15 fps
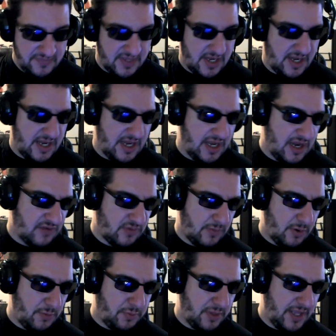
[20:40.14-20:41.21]

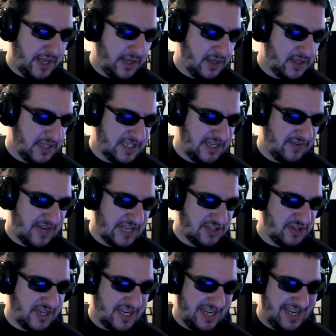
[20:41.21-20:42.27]
Remote play. Let's see if it
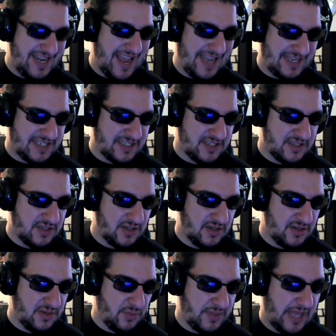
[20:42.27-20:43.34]
actually connects
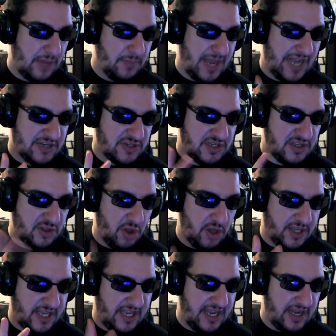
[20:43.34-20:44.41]
without actually
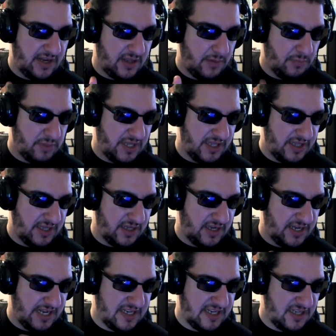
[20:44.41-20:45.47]
logging in completely.
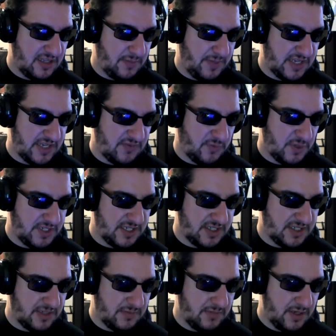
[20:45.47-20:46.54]
Connected to the PS4
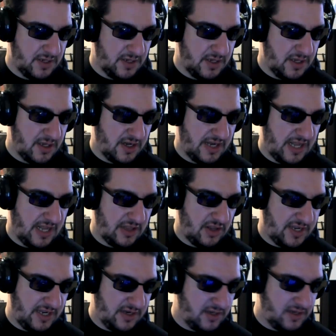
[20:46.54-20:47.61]
system. Cannot
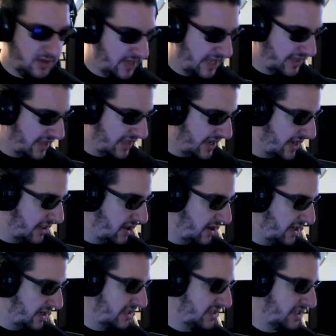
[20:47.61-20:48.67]
log in. Okay, I think I gotta
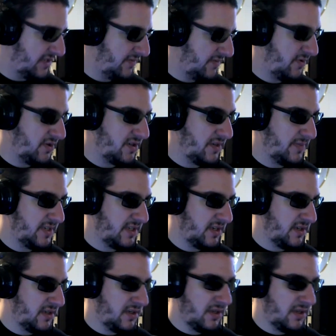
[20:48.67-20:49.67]
log into the system first. Let me see.